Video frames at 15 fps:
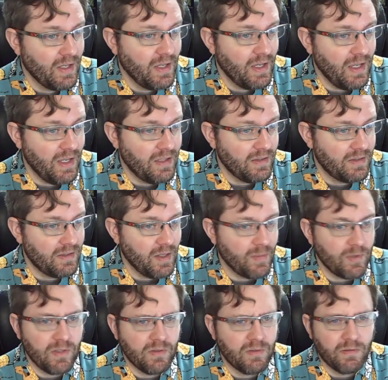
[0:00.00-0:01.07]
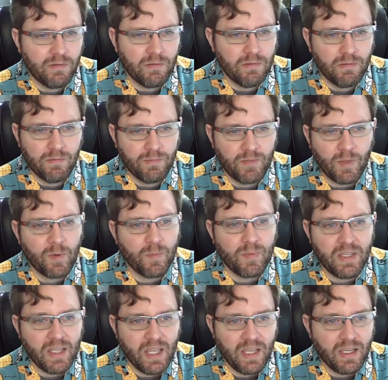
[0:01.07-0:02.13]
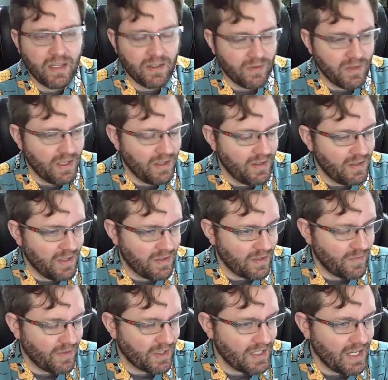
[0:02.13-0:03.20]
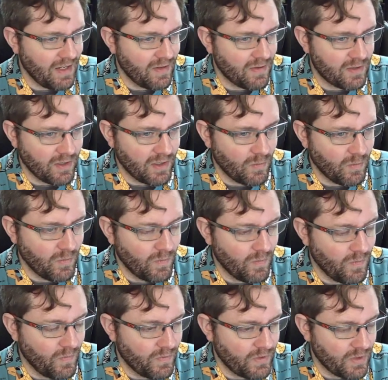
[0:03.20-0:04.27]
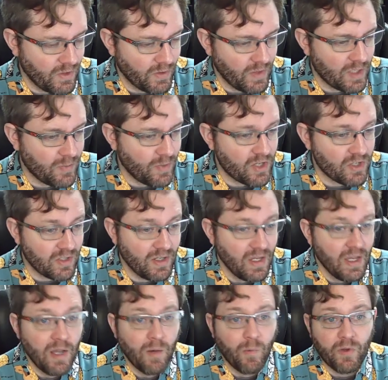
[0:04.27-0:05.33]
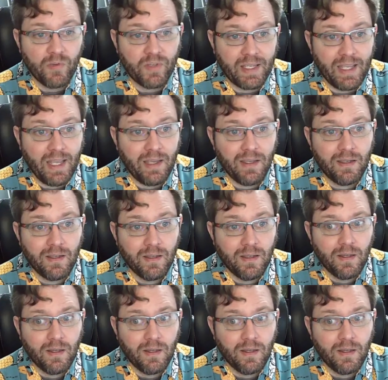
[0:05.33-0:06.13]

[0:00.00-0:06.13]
and WPA and stuff like that during the Great Depression was like, hey,